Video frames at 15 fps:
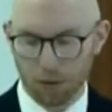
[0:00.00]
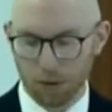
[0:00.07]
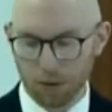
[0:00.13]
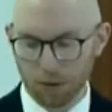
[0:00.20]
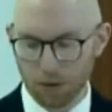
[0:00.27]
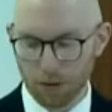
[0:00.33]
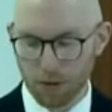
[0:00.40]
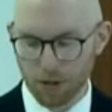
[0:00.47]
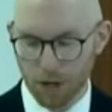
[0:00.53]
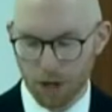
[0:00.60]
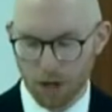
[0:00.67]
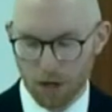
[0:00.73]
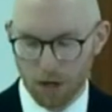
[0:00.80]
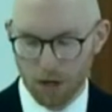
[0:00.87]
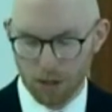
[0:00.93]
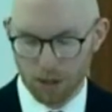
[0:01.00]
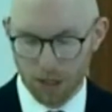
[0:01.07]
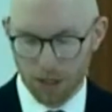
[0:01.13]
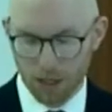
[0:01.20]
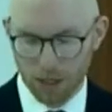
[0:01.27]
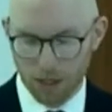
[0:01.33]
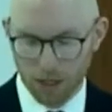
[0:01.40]
birds our
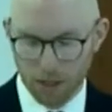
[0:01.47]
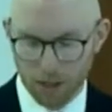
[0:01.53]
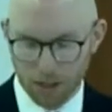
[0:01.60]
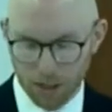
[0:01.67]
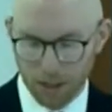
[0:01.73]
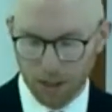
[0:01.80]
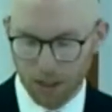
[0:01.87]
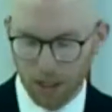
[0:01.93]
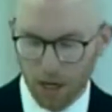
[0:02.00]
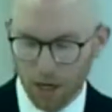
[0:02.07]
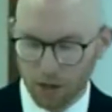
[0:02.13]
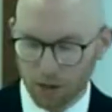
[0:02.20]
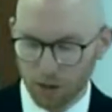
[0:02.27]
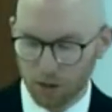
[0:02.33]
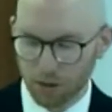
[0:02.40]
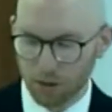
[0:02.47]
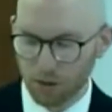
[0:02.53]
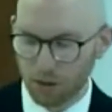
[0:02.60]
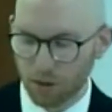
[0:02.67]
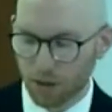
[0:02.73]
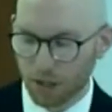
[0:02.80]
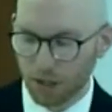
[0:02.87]
saints, he
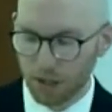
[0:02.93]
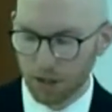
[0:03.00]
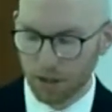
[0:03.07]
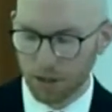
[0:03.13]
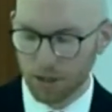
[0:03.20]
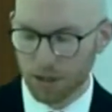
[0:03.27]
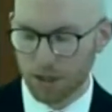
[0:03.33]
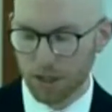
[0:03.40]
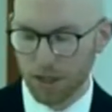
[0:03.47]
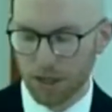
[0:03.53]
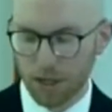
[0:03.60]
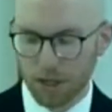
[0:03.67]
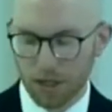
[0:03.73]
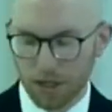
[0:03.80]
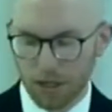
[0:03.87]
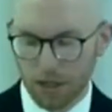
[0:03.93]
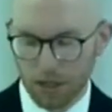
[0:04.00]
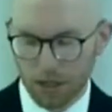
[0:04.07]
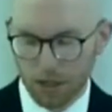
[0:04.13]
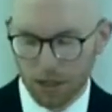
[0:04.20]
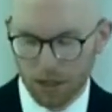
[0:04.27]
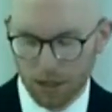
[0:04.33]
took his
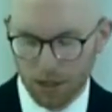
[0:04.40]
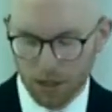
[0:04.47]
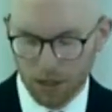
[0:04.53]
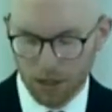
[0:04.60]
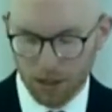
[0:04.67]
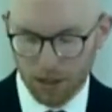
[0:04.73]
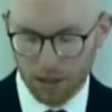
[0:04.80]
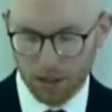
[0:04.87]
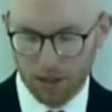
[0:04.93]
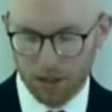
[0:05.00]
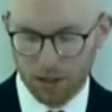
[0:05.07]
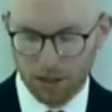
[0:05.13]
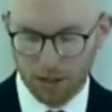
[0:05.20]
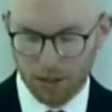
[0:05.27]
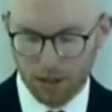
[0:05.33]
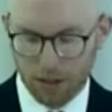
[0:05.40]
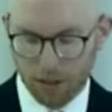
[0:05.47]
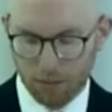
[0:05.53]
seat on